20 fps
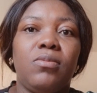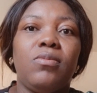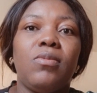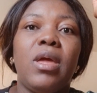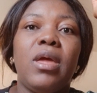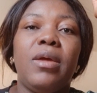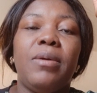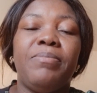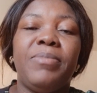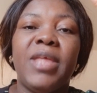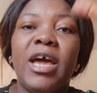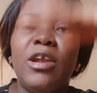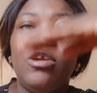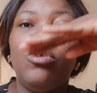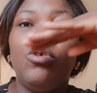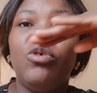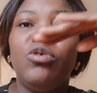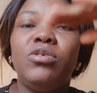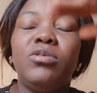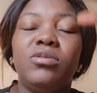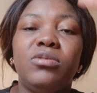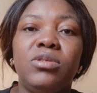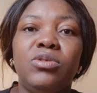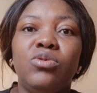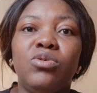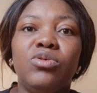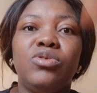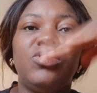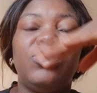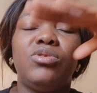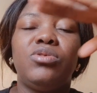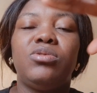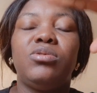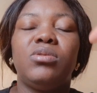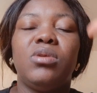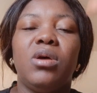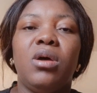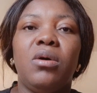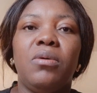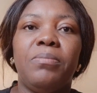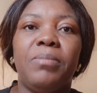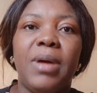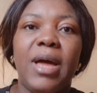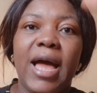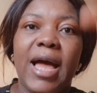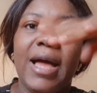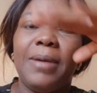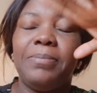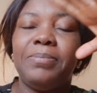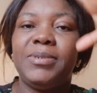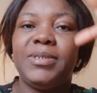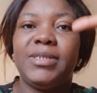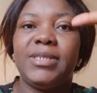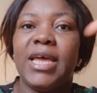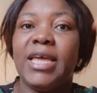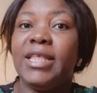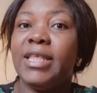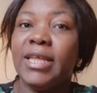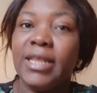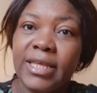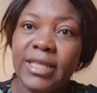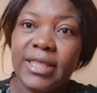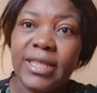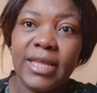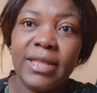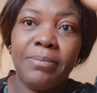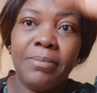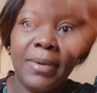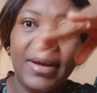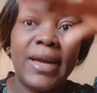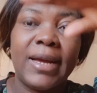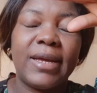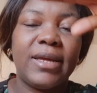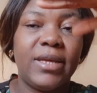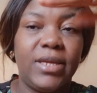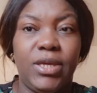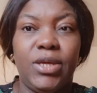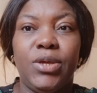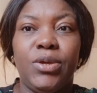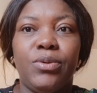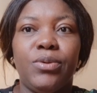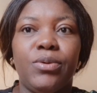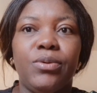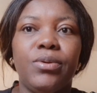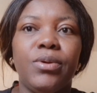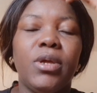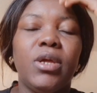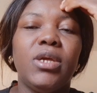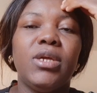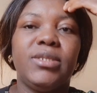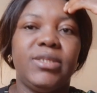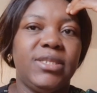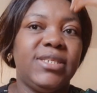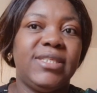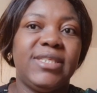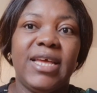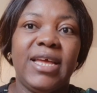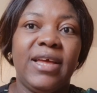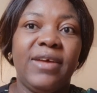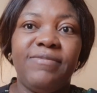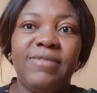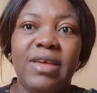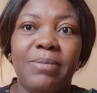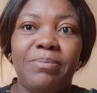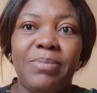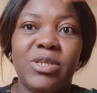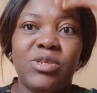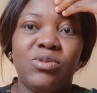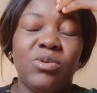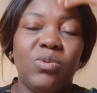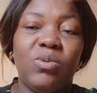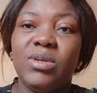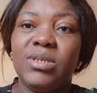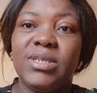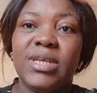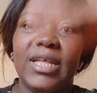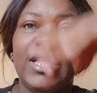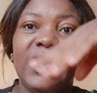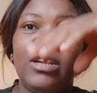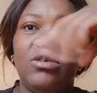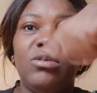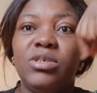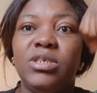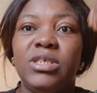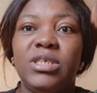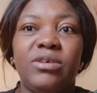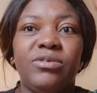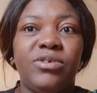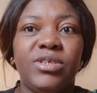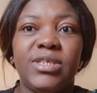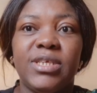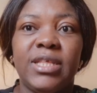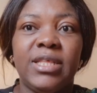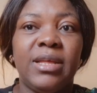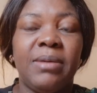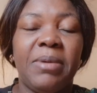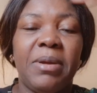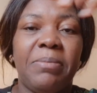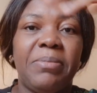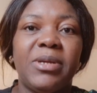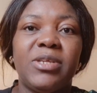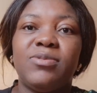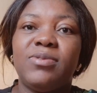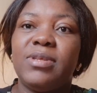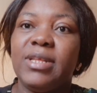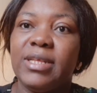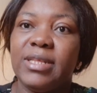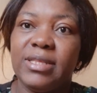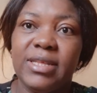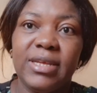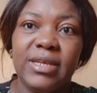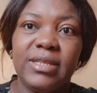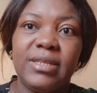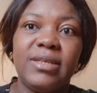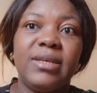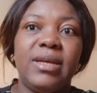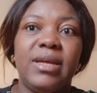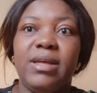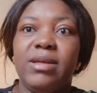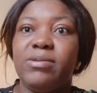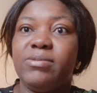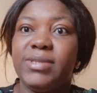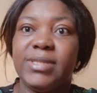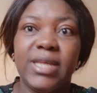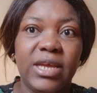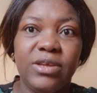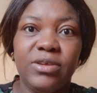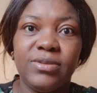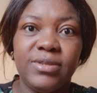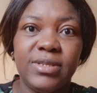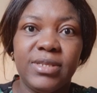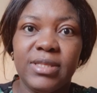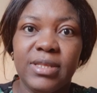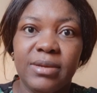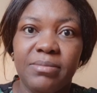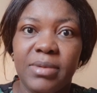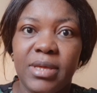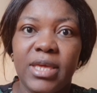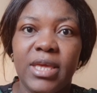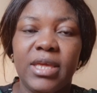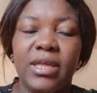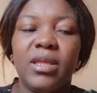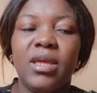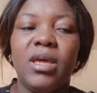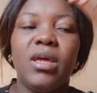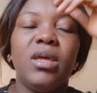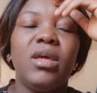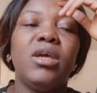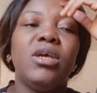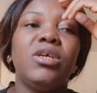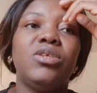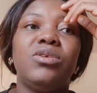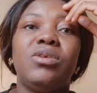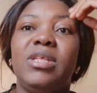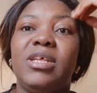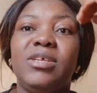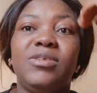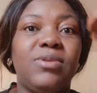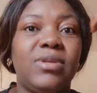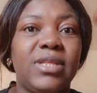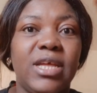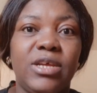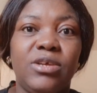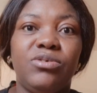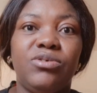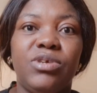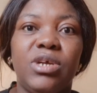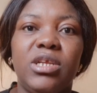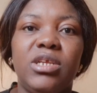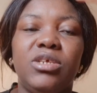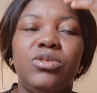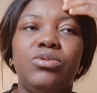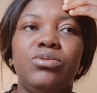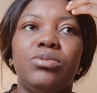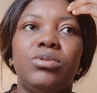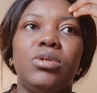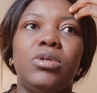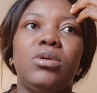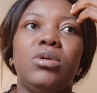download those apps I deleted back, you know. Since I have their password, once I download it, I'll just enter my password and then I'll start using them again. So that's what I usually do.